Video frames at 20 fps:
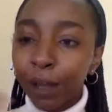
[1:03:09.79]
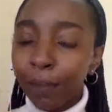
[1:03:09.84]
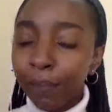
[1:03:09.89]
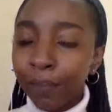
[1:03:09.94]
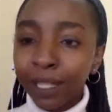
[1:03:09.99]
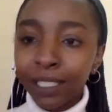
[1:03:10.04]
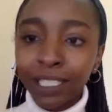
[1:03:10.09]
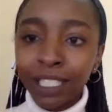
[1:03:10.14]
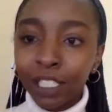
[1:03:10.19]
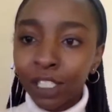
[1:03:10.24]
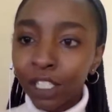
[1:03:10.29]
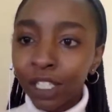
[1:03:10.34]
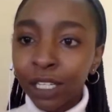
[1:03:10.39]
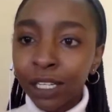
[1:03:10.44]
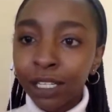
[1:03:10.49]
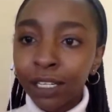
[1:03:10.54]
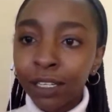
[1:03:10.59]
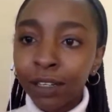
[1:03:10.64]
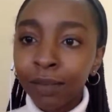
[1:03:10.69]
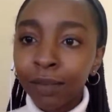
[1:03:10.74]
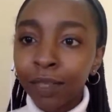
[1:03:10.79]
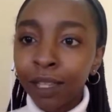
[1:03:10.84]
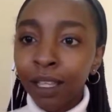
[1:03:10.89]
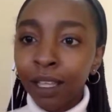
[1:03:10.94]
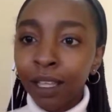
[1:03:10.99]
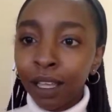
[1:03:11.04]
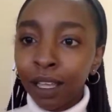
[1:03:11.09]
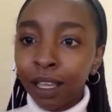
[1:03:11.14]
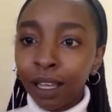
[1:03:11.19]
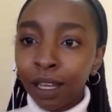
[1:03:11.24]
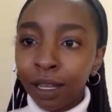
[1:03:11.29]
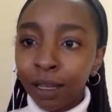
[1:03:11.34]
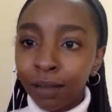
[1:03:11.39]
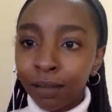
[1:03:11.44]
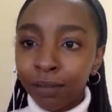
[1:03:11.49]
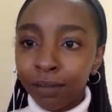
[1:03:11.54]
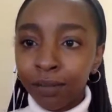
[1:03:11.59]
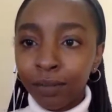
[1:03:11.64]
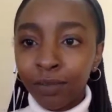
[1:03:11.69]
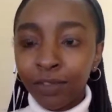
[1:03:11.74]
competition
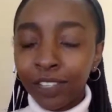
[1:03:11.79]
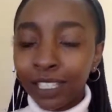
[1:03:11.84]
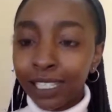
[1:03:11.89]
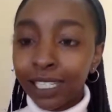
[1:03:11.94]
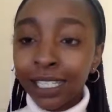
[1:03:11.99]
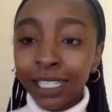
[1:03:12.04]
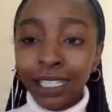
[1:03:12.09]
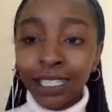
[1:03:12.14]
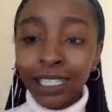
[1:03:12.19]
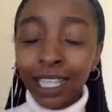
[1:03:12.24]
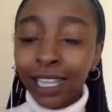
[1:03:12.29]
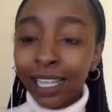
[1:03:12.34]
facilities.